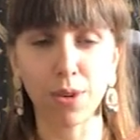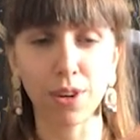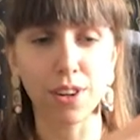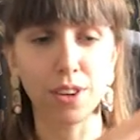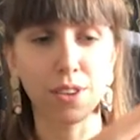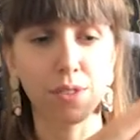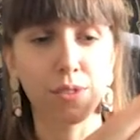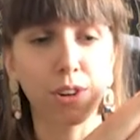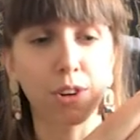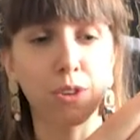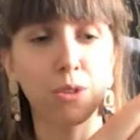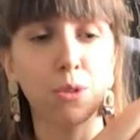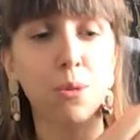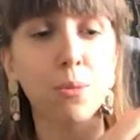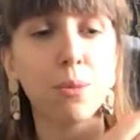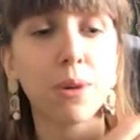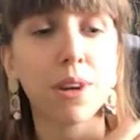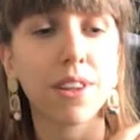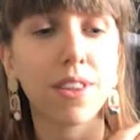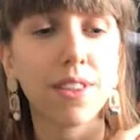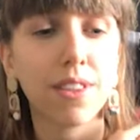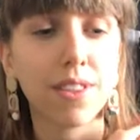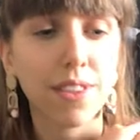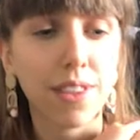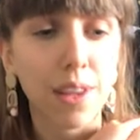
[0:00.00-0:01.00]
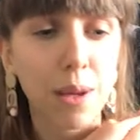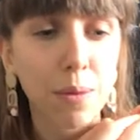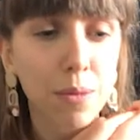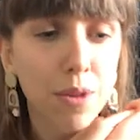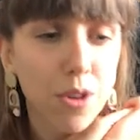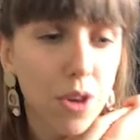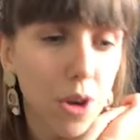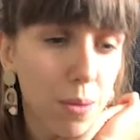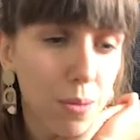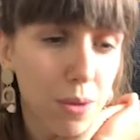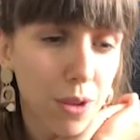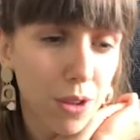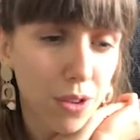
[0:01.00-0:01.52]
individual, but at the same
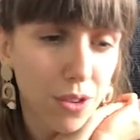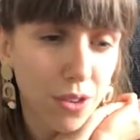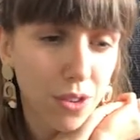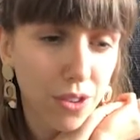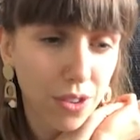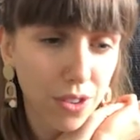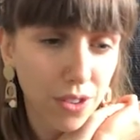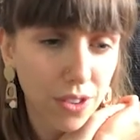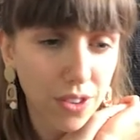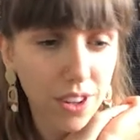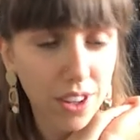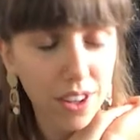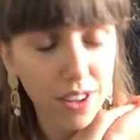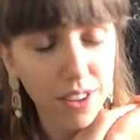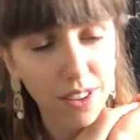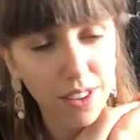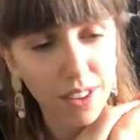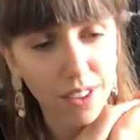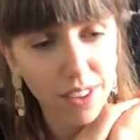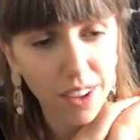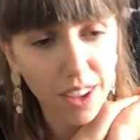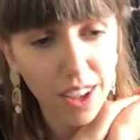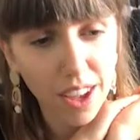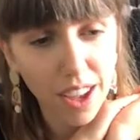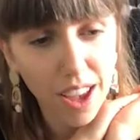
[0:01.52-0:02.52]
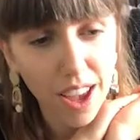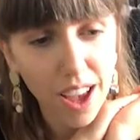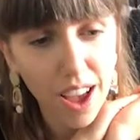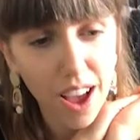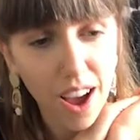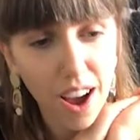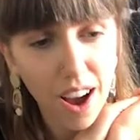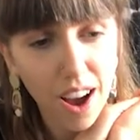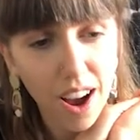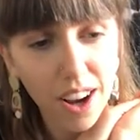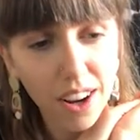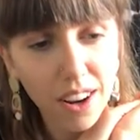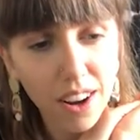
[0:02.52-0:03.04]
time
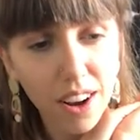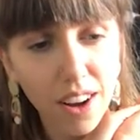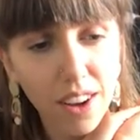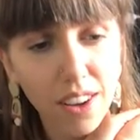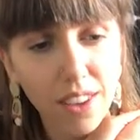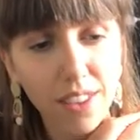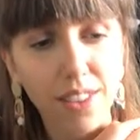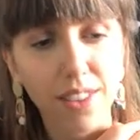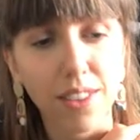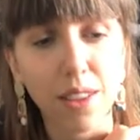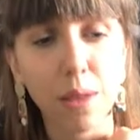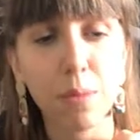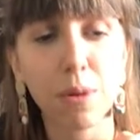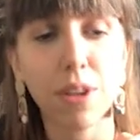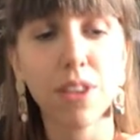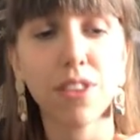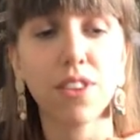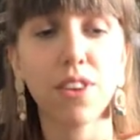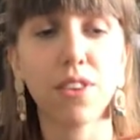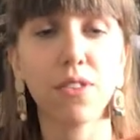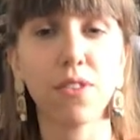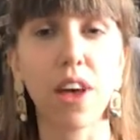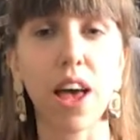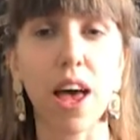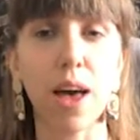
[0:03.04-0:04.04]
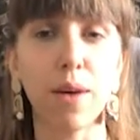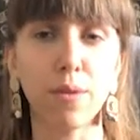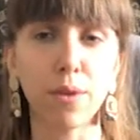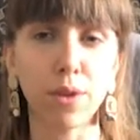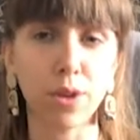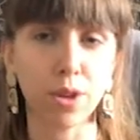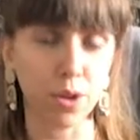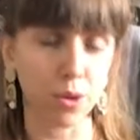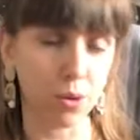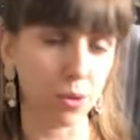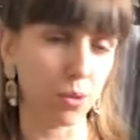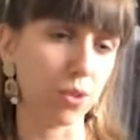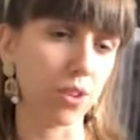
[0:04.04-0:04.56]
I can't see myself ever
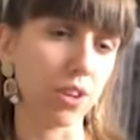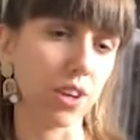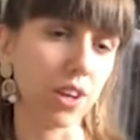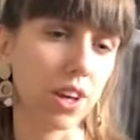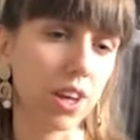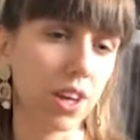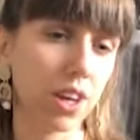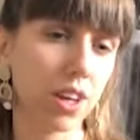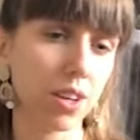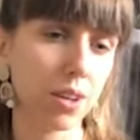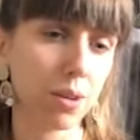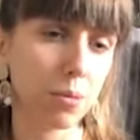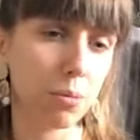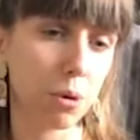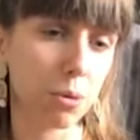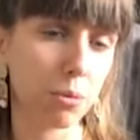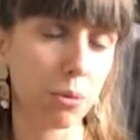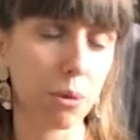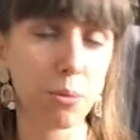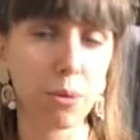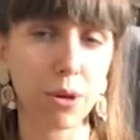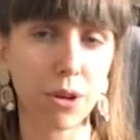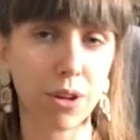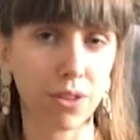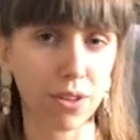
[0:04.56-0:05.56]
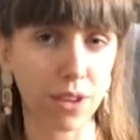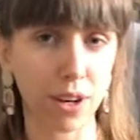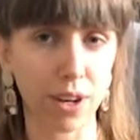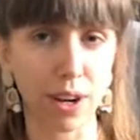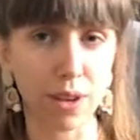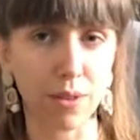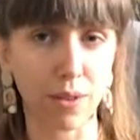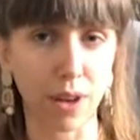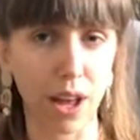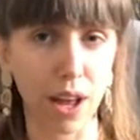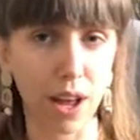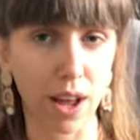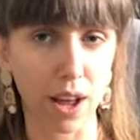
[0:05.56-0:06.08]
using it, probably because I
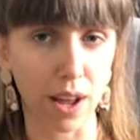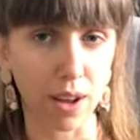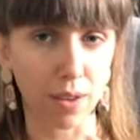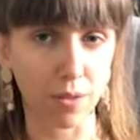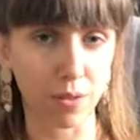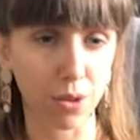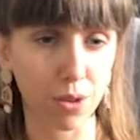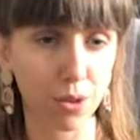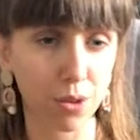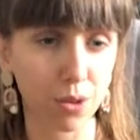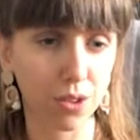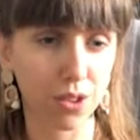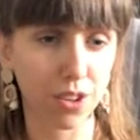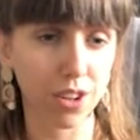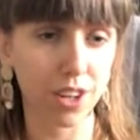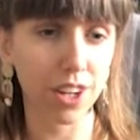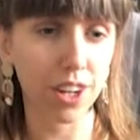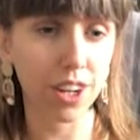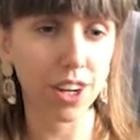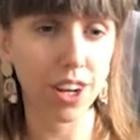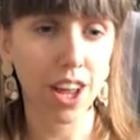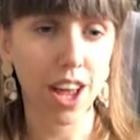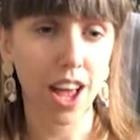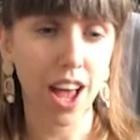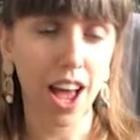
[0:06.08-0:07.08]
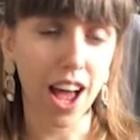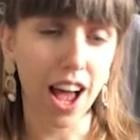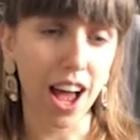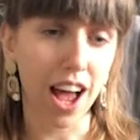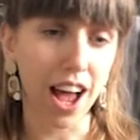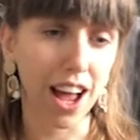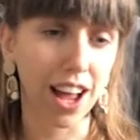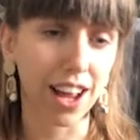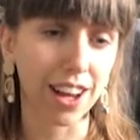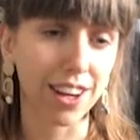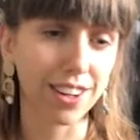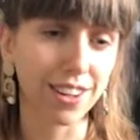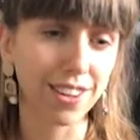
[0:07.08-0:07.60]
never have used it,
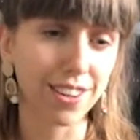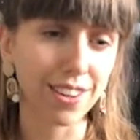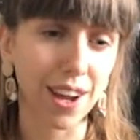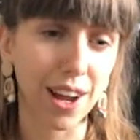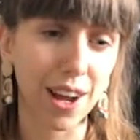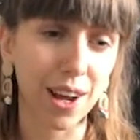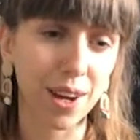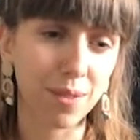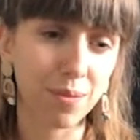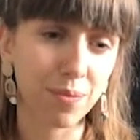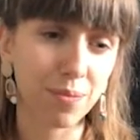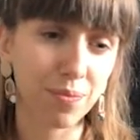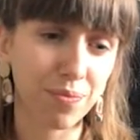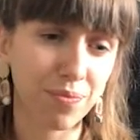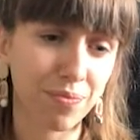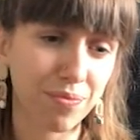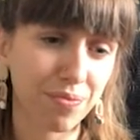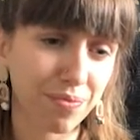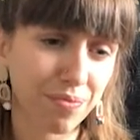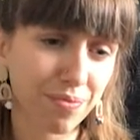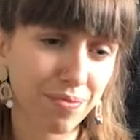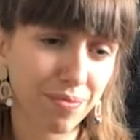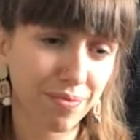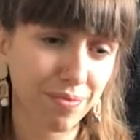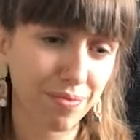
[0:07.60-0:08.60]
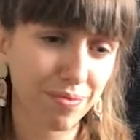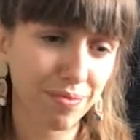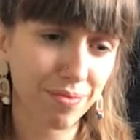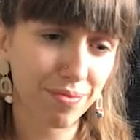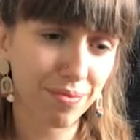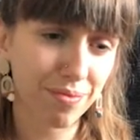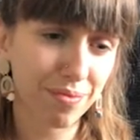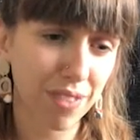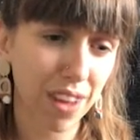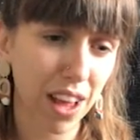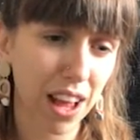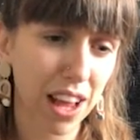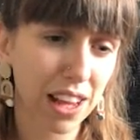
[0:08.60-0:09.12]
and
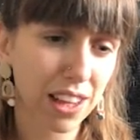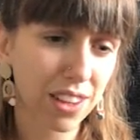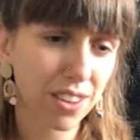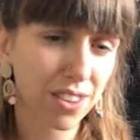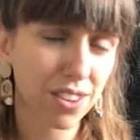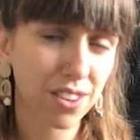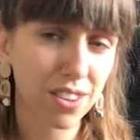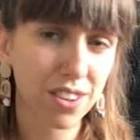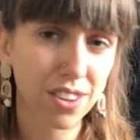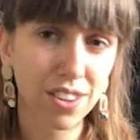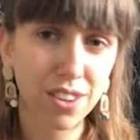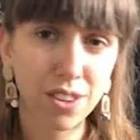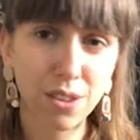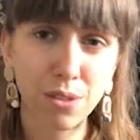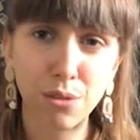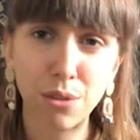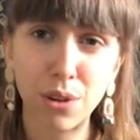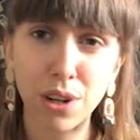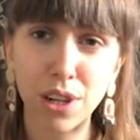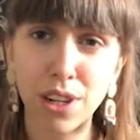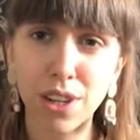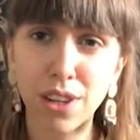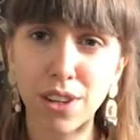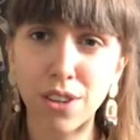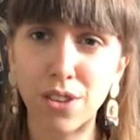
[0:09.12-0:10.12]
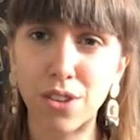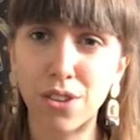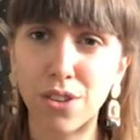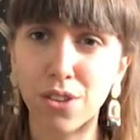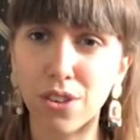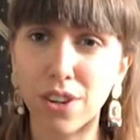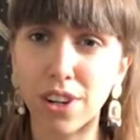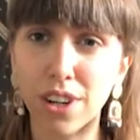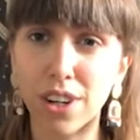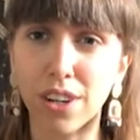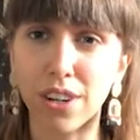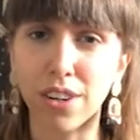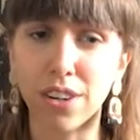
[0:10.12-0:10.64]
it's just really
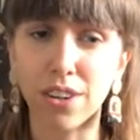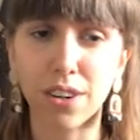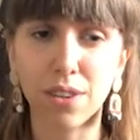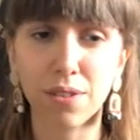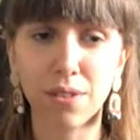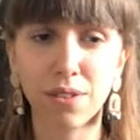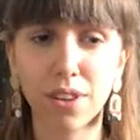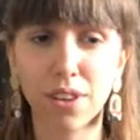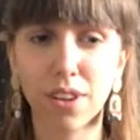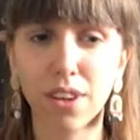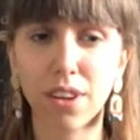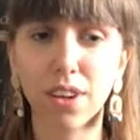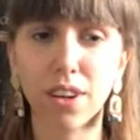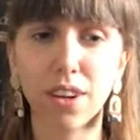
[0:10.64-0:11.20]
strange. I feel like